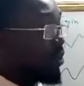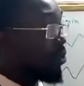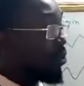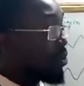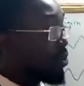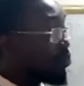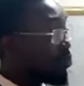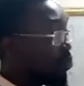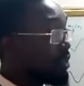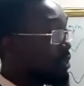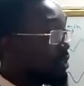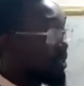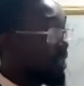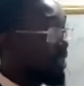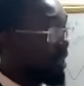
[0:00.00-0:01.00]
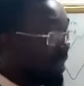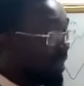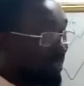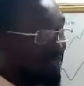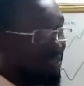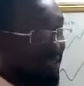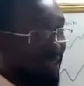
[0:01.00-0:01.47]
was worth
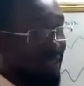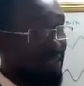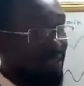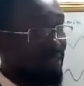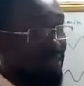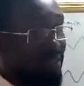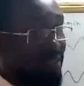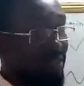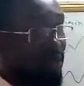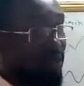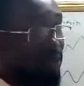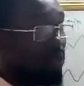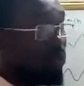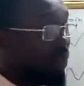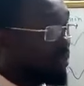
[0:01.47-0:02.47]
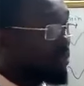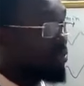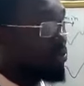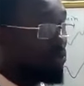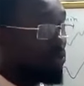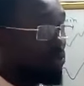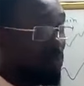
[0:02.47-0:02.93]
less than one
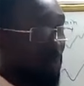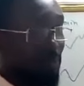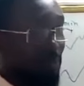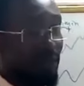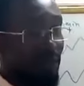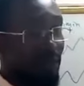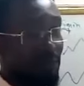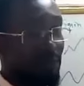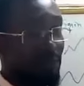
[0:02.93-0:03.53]
tissue paper.